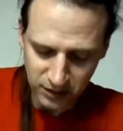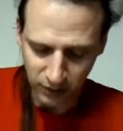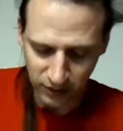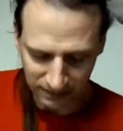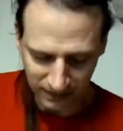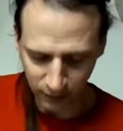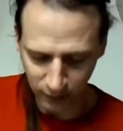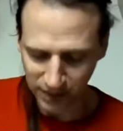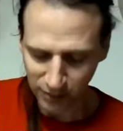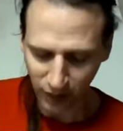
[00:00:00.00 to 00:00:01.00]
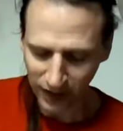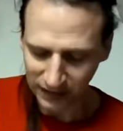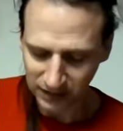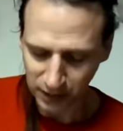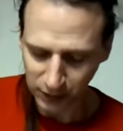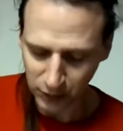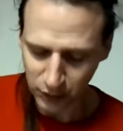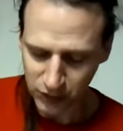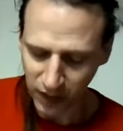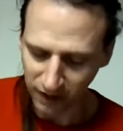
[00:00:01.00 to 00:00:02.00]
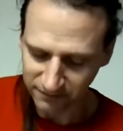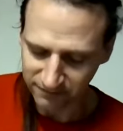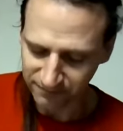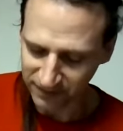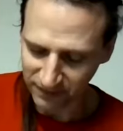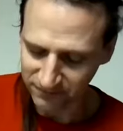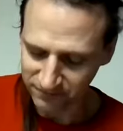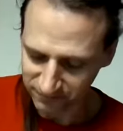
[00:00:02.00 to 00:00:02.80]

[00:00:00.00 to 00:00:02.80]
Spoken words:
so that they would be ready to loose off at the